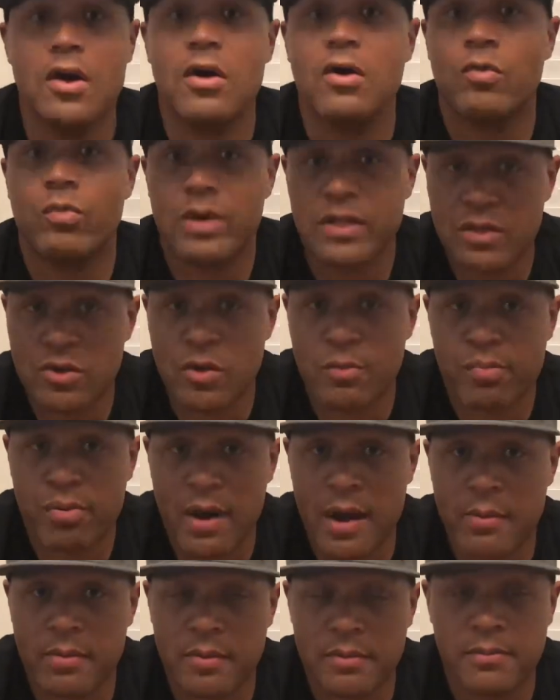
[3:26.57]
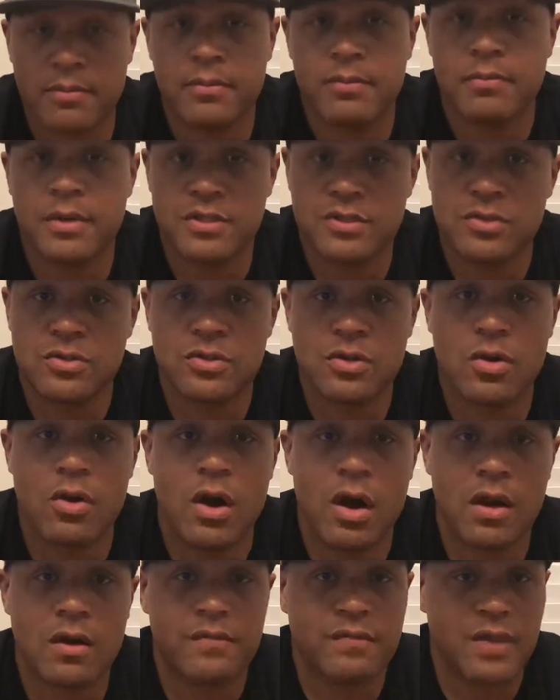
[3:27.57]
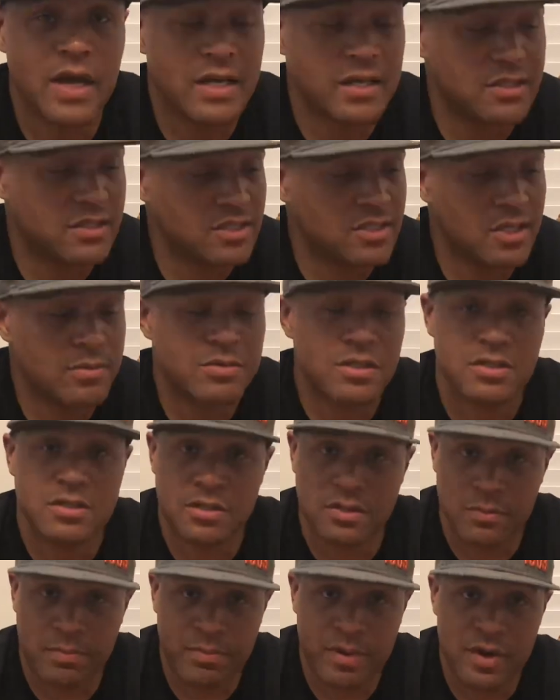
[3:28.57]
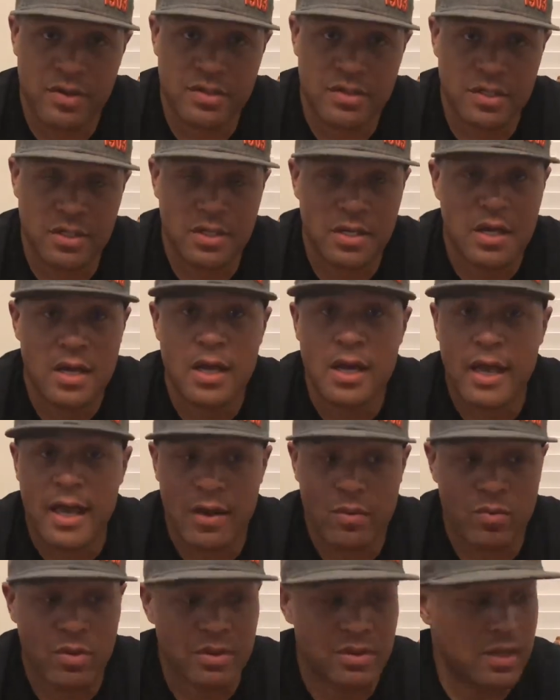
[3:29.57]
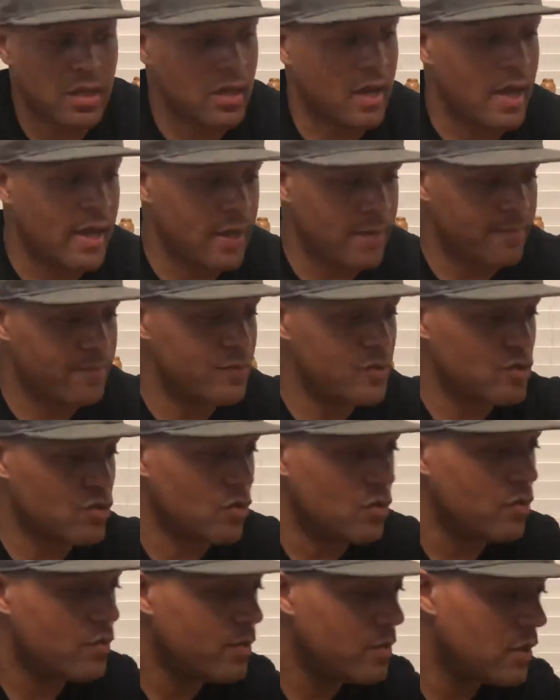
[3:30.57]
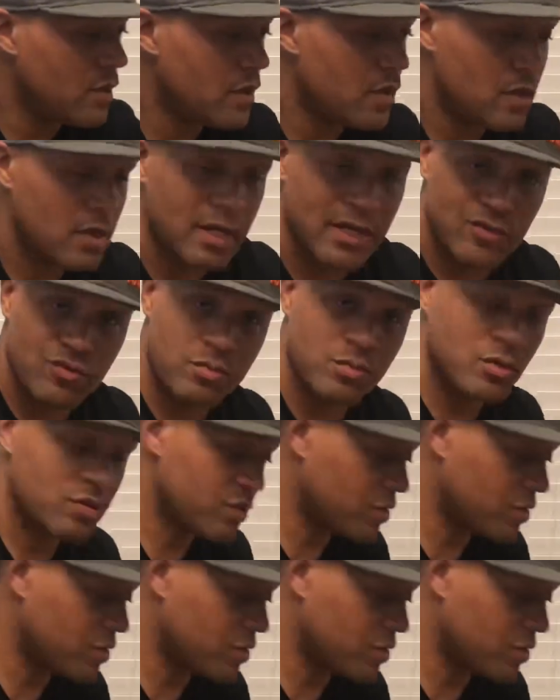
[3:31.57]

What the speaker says: with no problem. But you know, all of that is subject to the person and what they like. So let's remove the